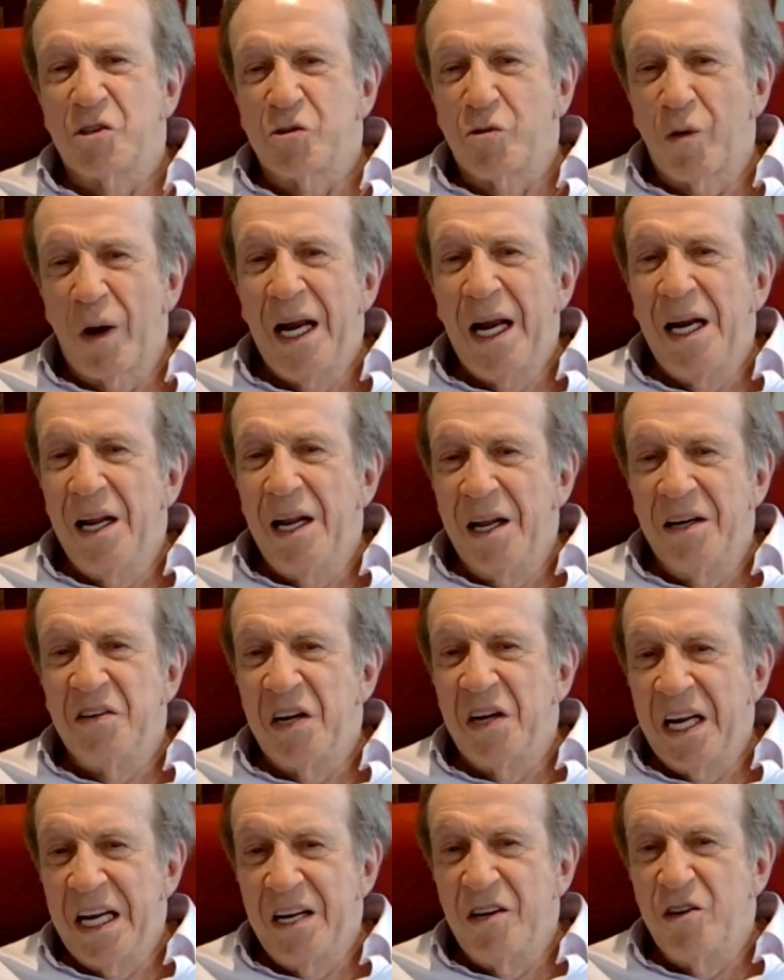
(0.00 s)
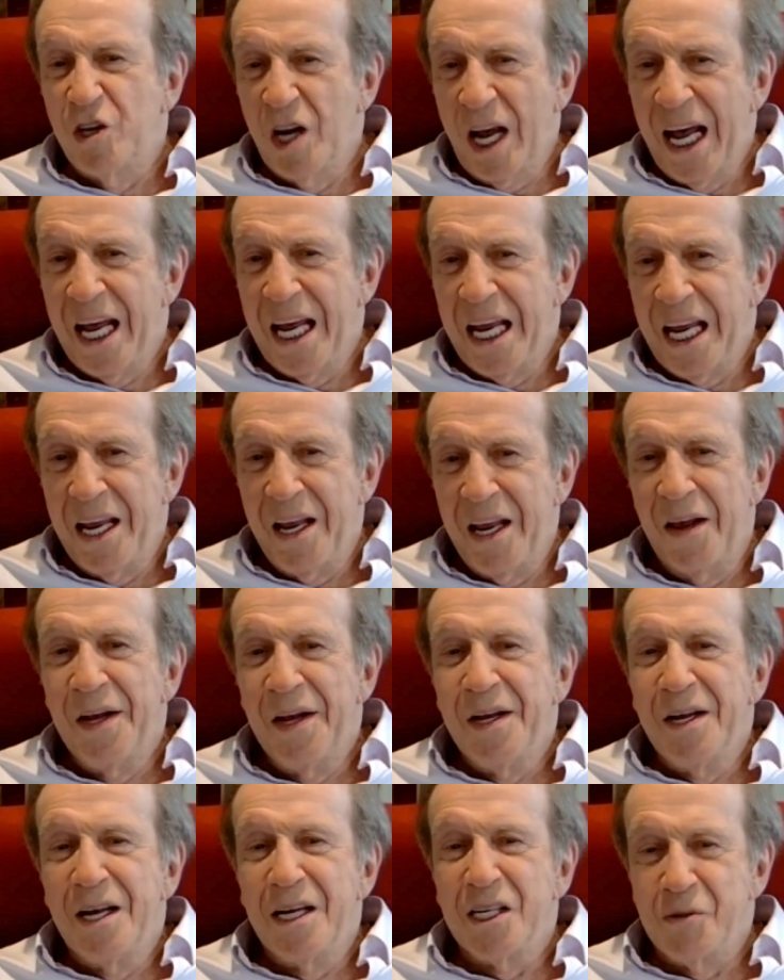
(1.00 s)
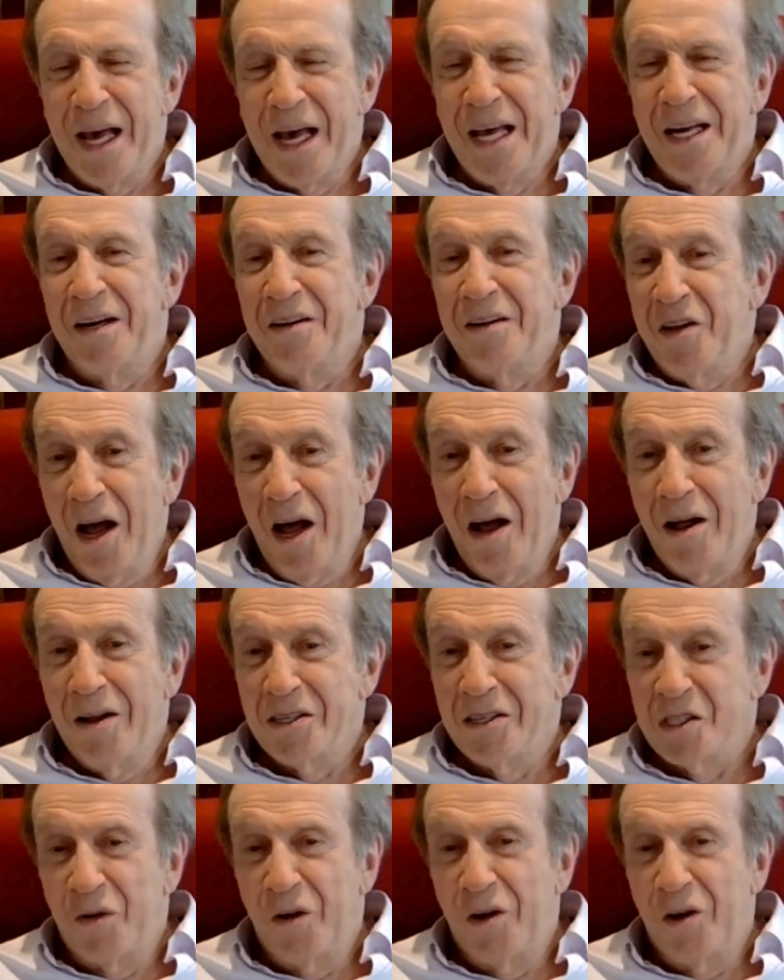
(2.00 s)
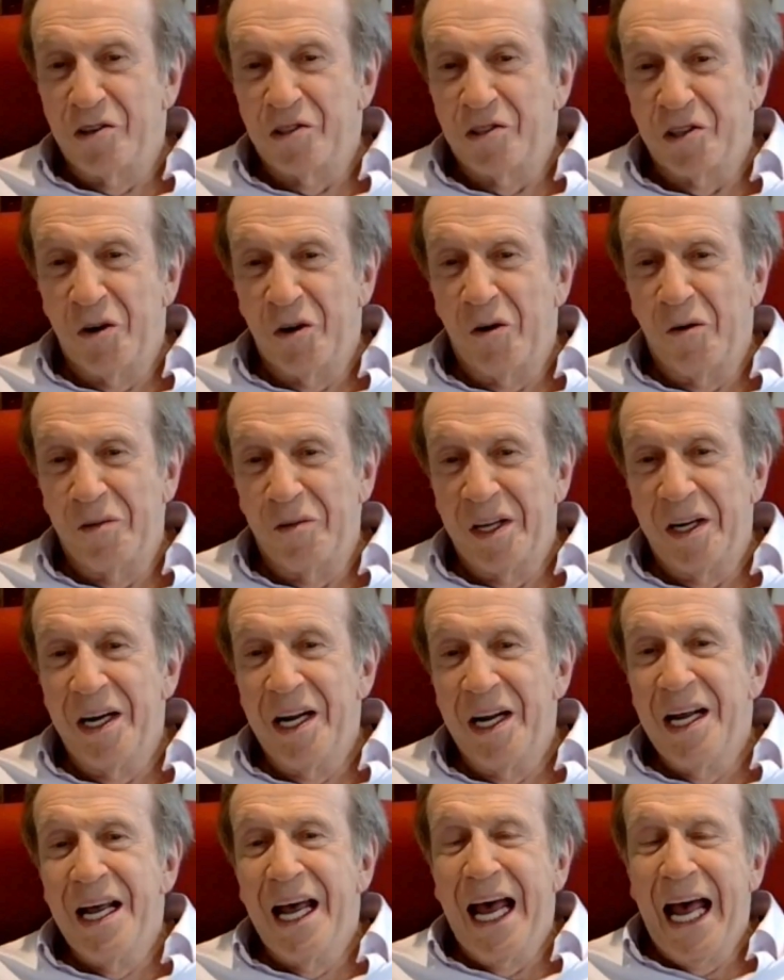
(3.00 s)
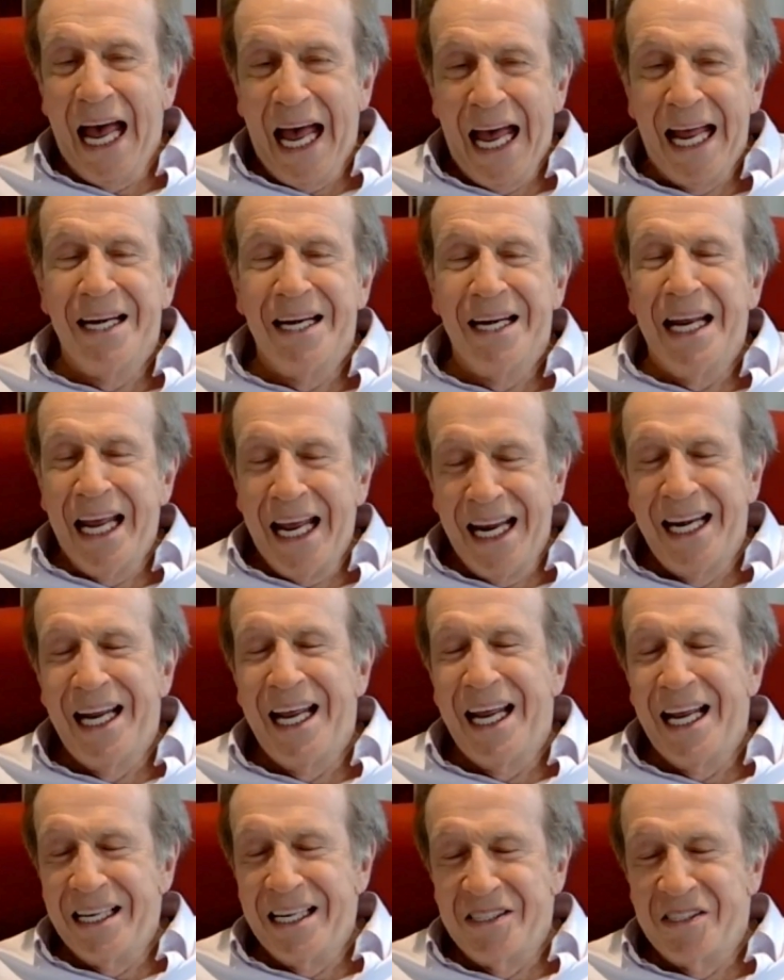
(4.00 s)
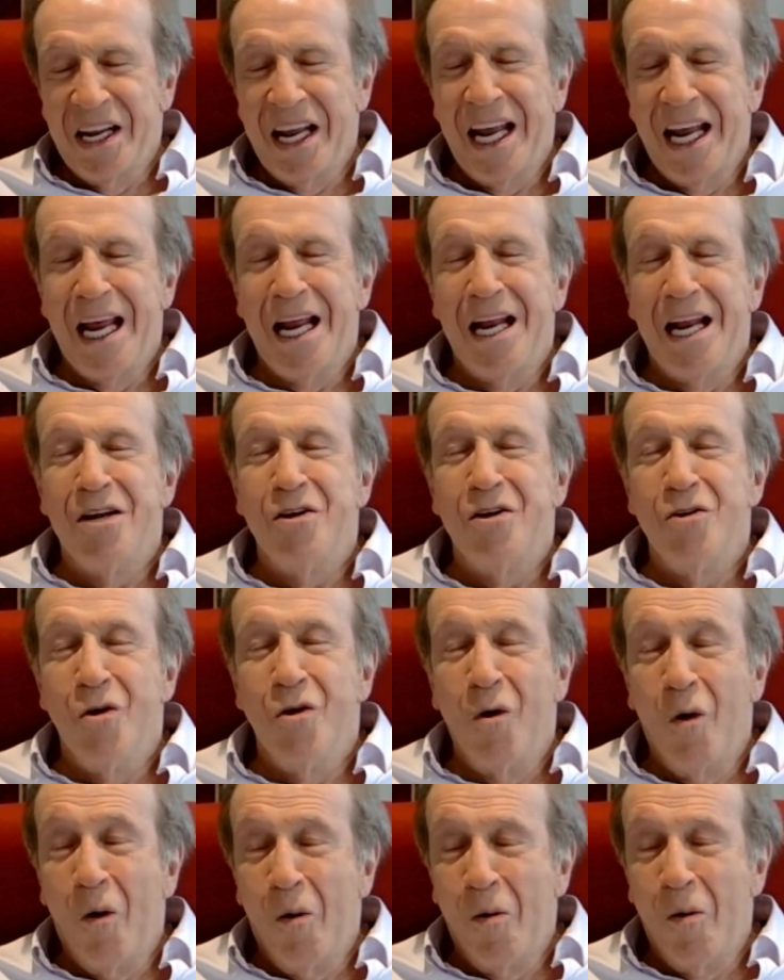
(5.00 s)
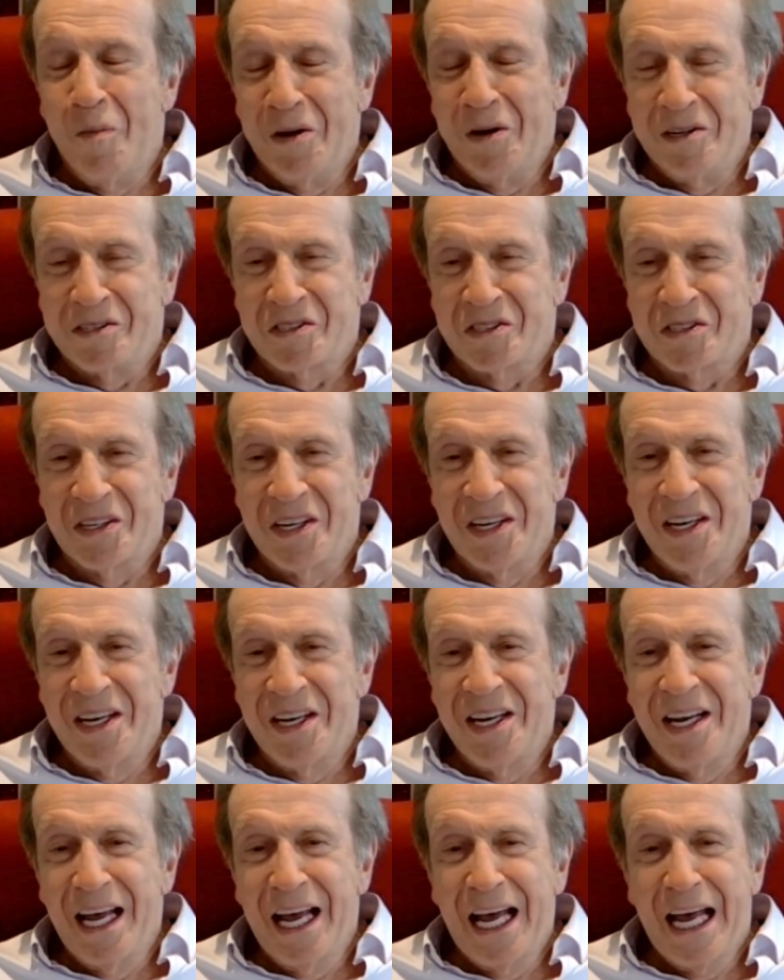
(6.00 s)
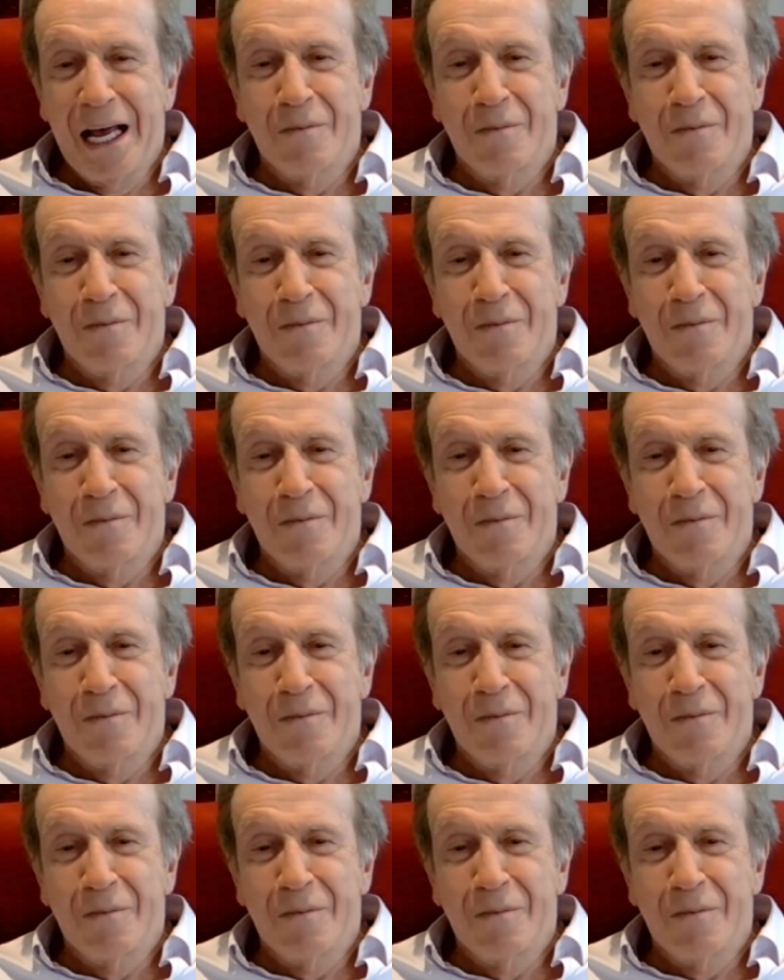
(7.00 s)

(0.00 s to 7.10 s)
An Australian DJ has made a dance version of it, and it is enormous,